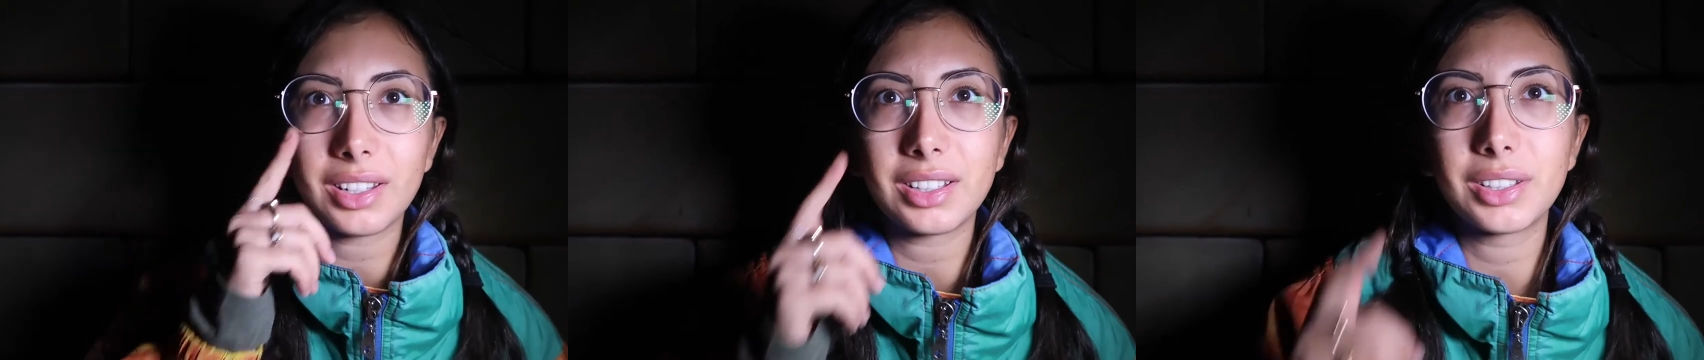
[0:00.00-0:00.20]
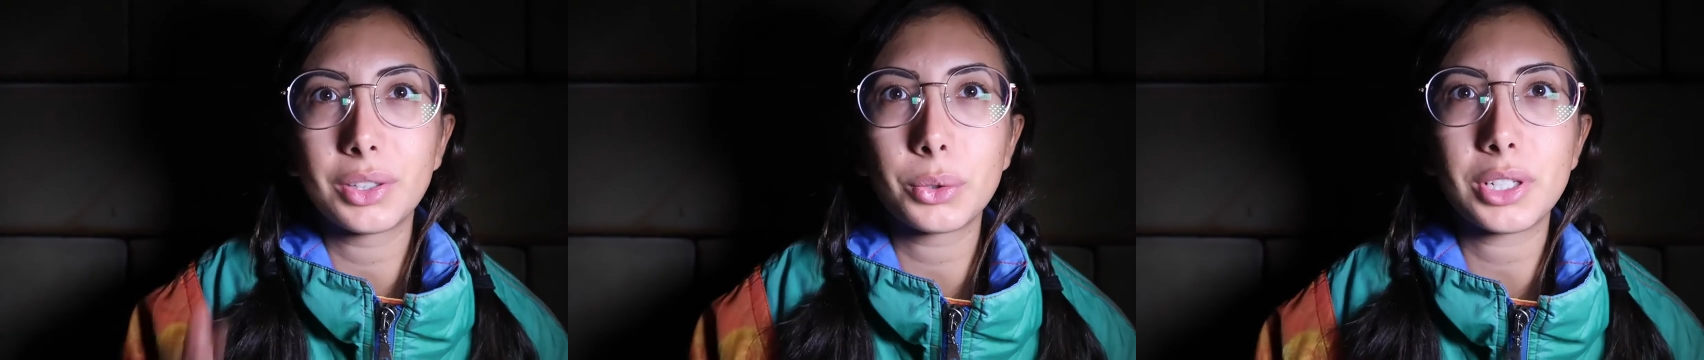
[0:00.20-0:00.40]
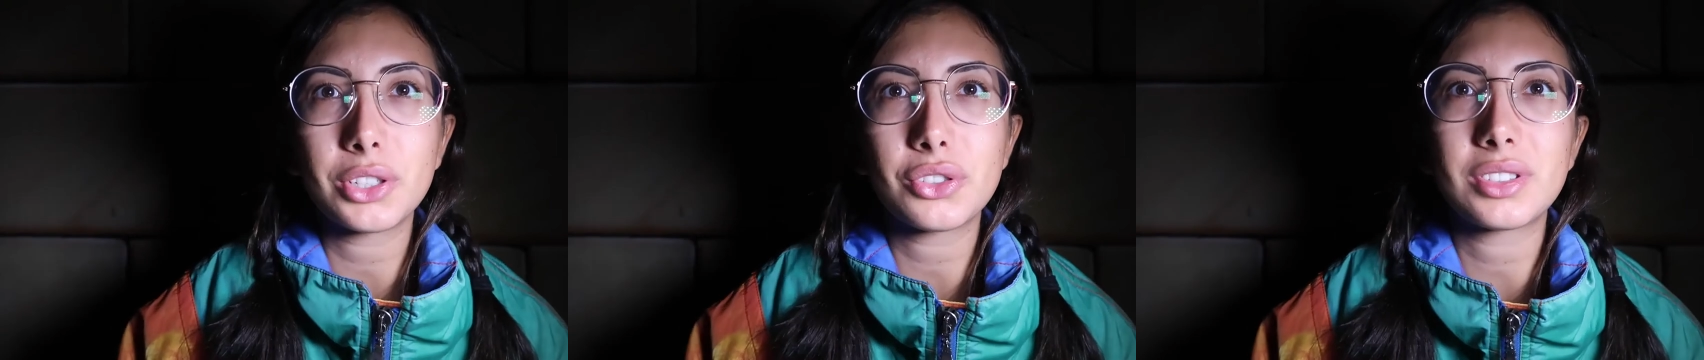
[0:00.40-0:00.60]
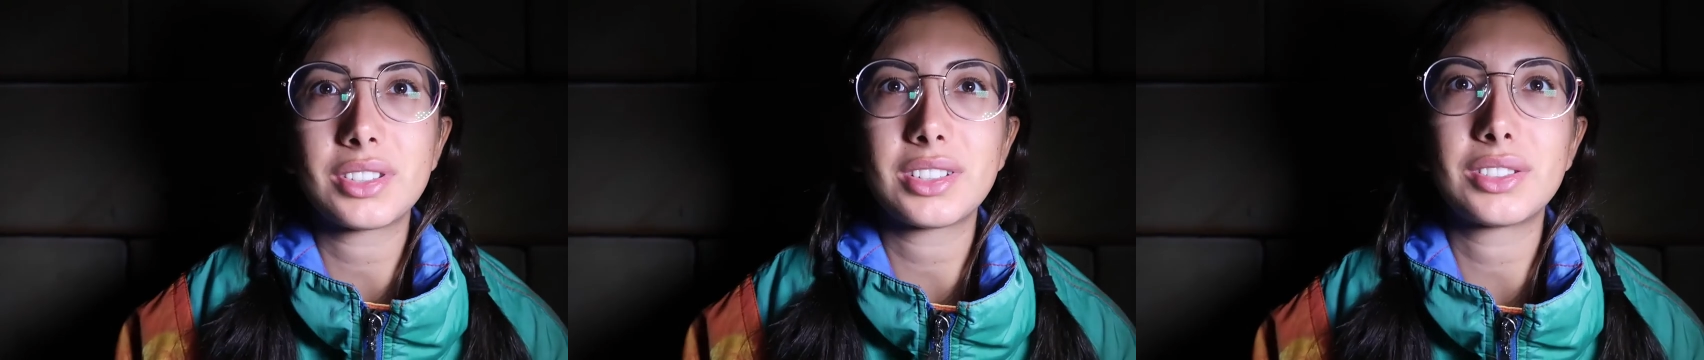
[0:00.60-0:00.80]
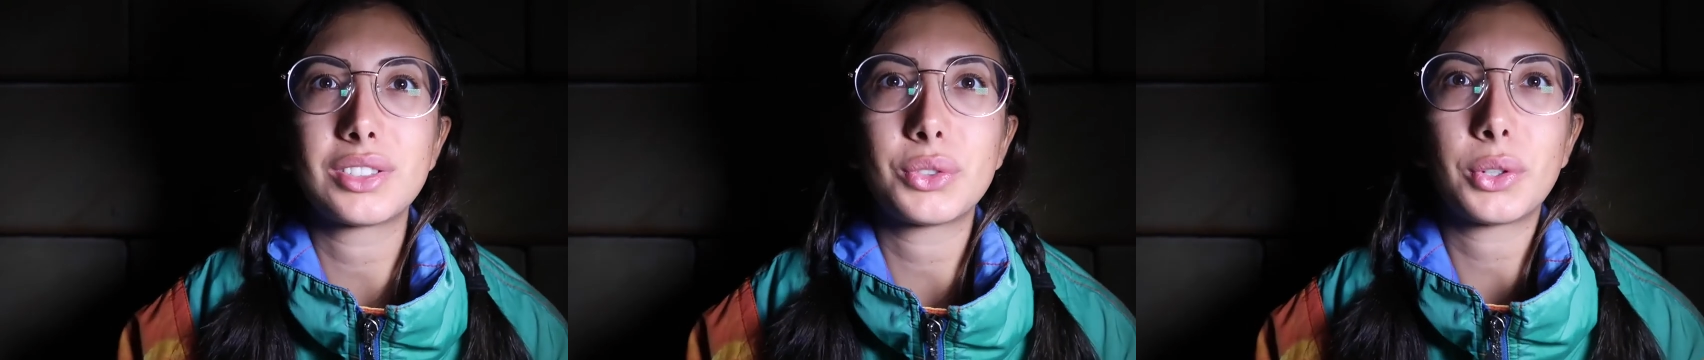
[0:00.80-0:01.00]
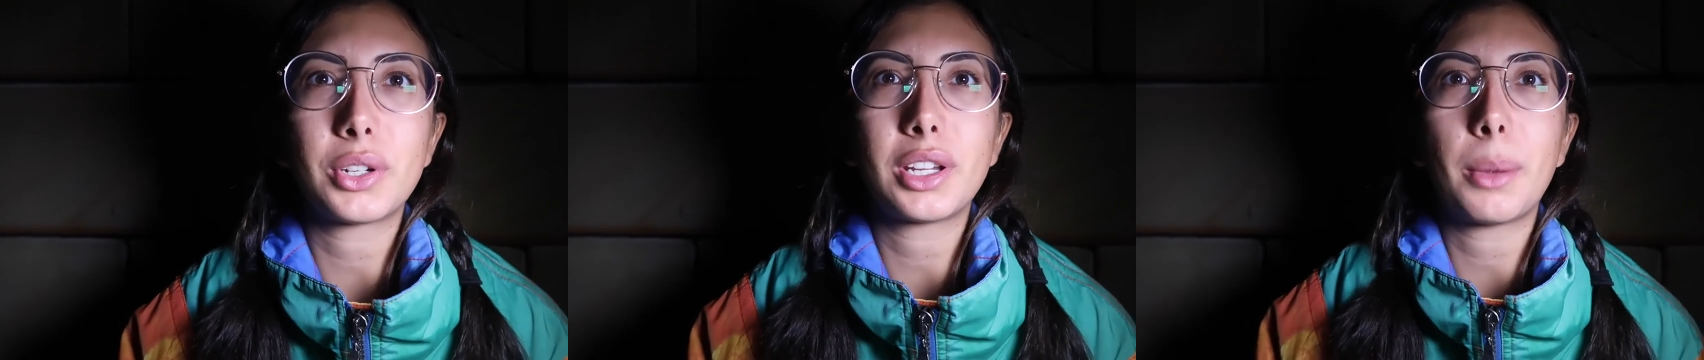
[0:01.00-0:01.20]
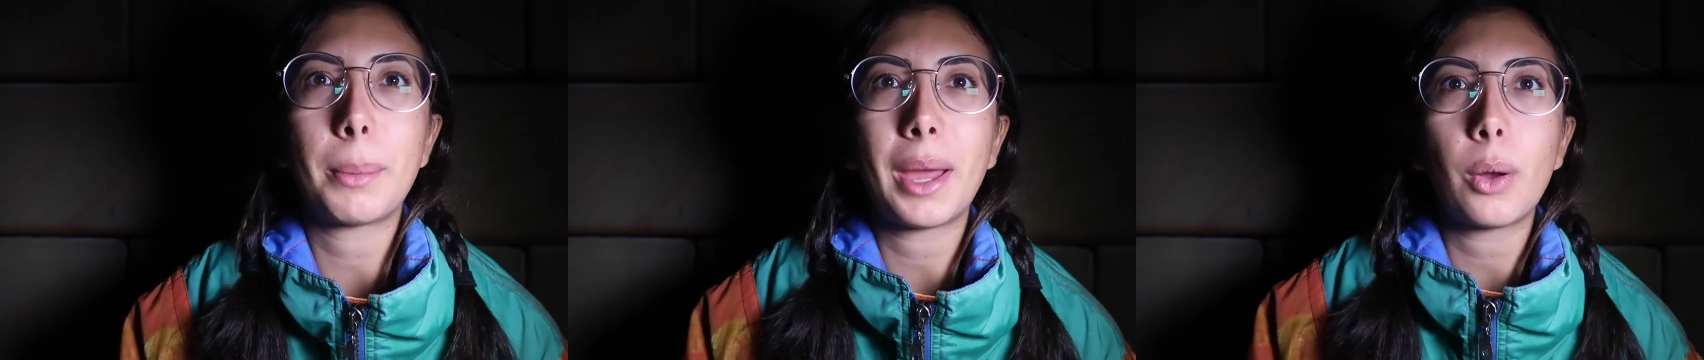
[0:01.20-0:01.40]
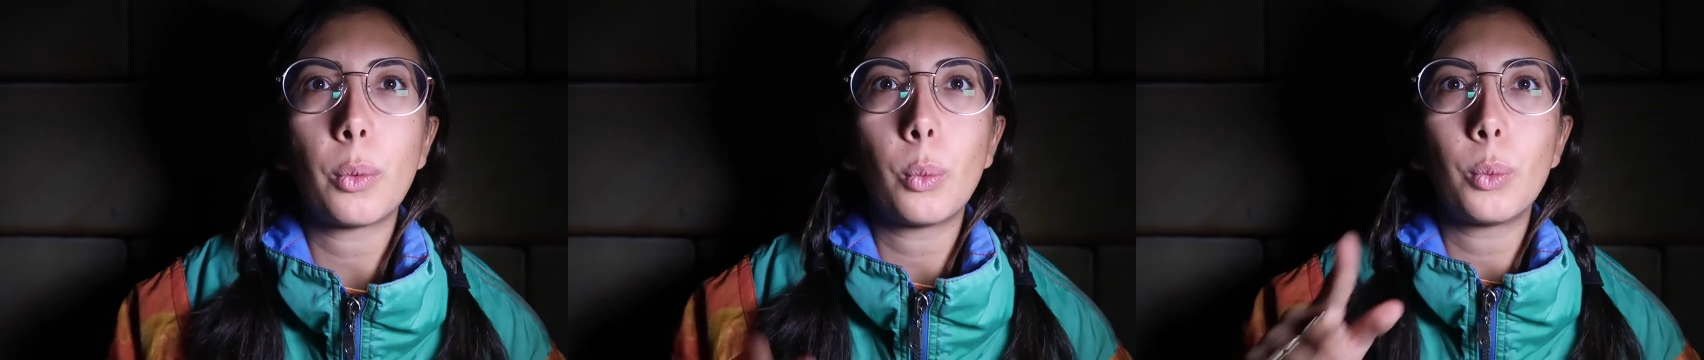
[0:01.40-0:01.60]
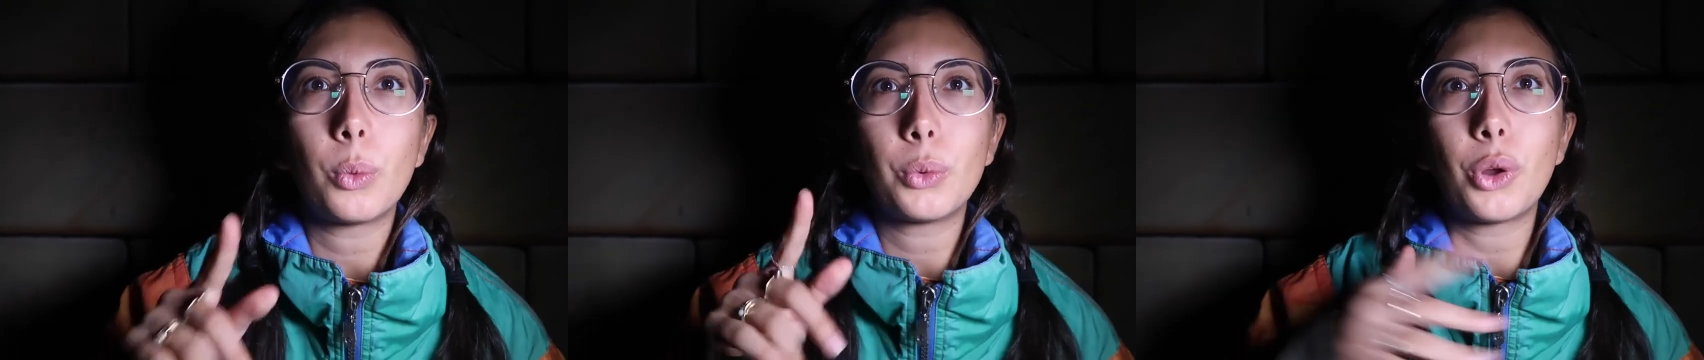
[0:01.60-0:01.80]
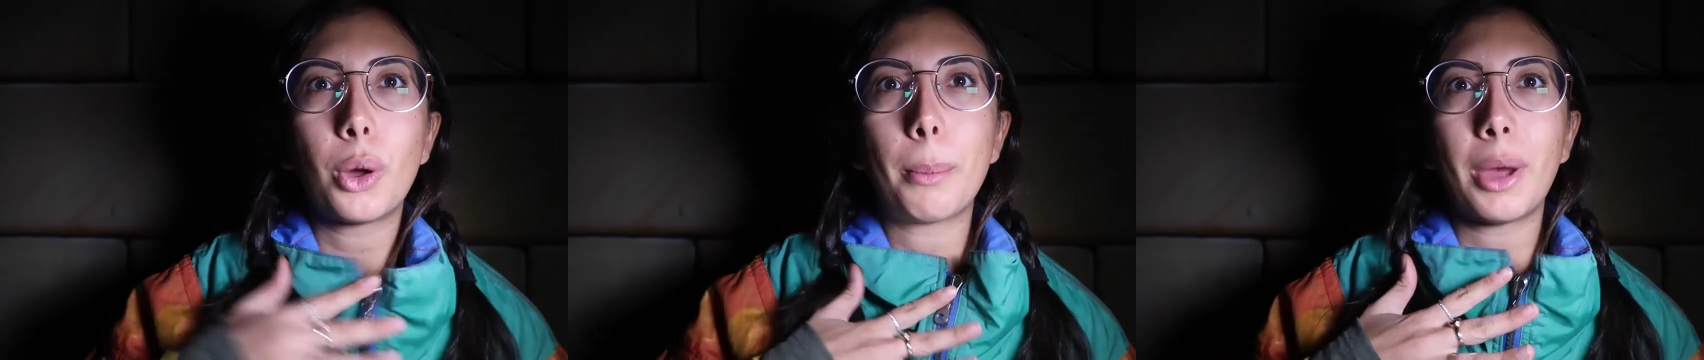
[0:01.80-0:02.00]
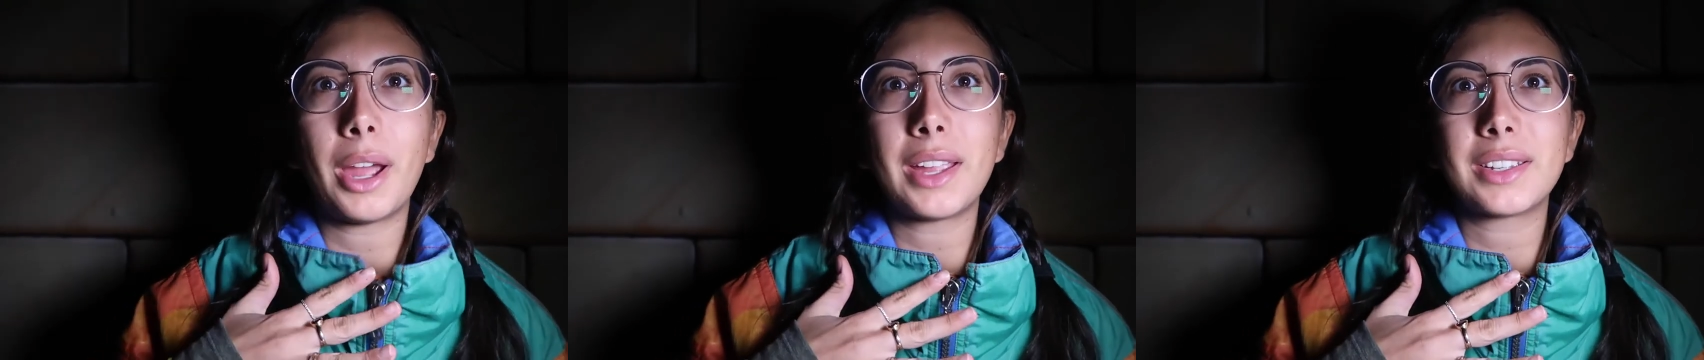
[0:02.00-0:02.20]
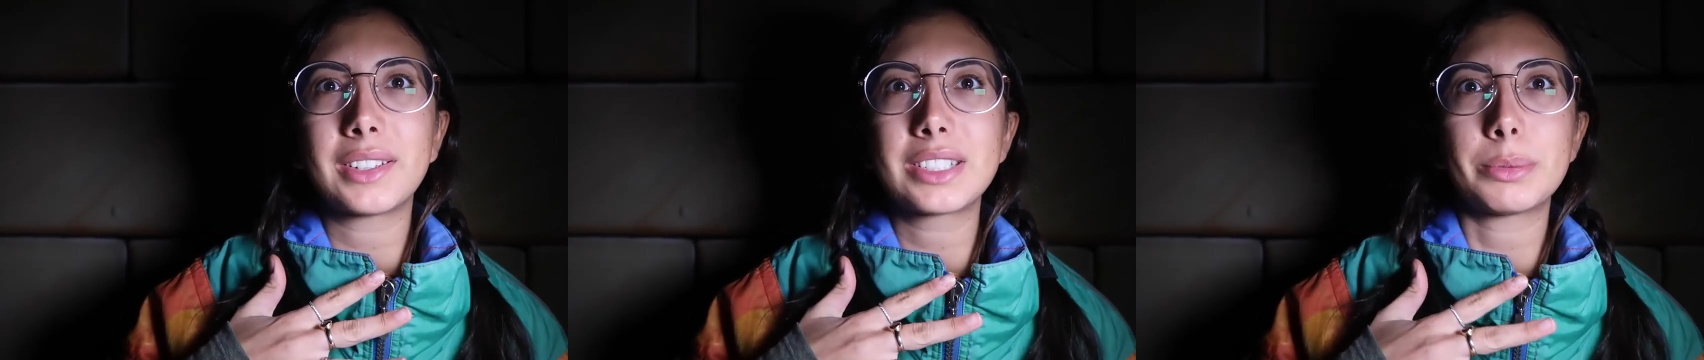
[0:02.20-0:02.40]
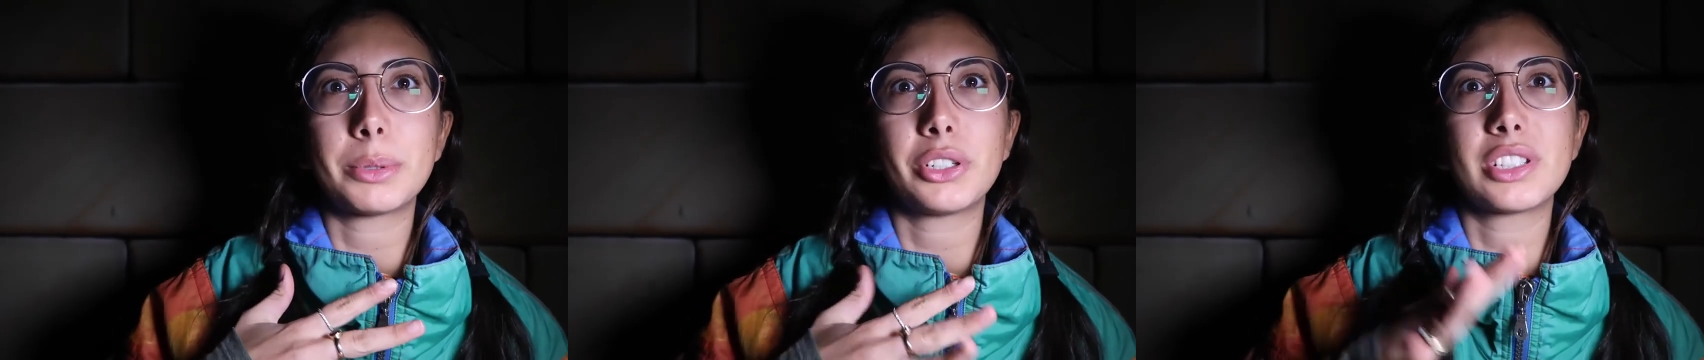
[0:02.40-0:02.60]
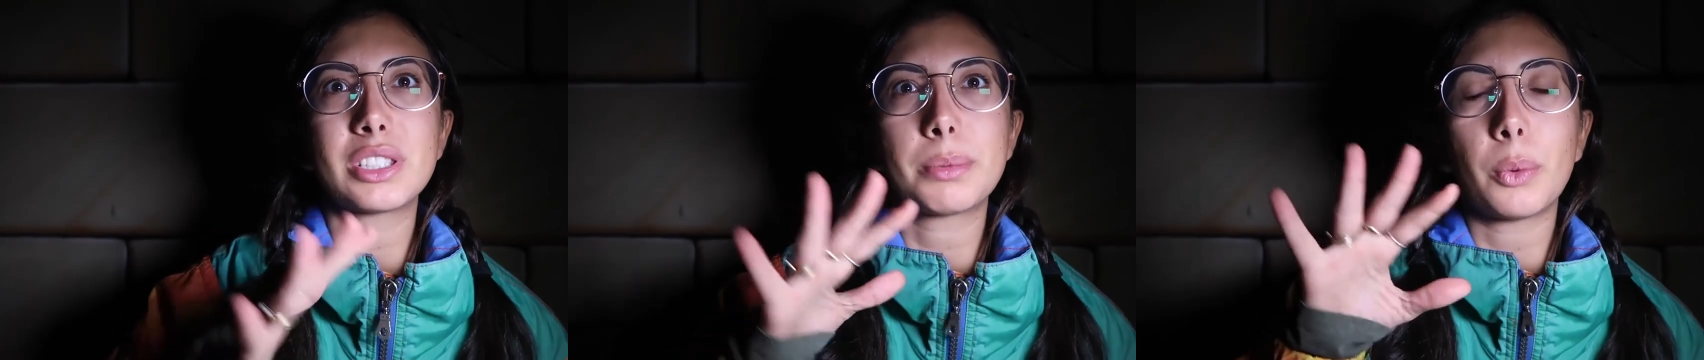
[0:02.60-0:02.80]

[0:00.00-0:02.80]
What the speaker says: a little interesting story about not my experience,